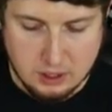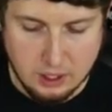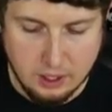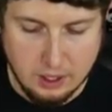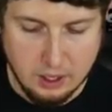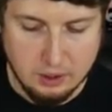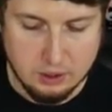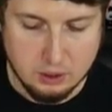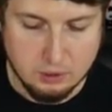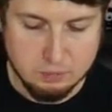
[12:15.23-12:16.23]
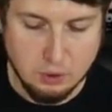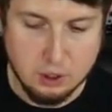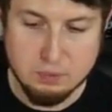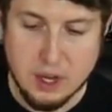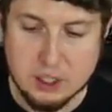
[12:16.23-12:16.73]

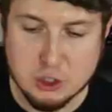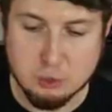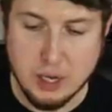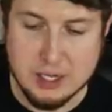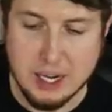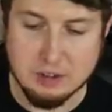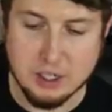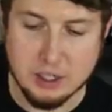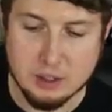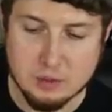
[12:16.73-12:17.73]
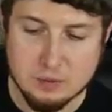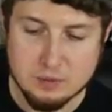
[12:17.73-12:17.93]
Farfetch'd right down there.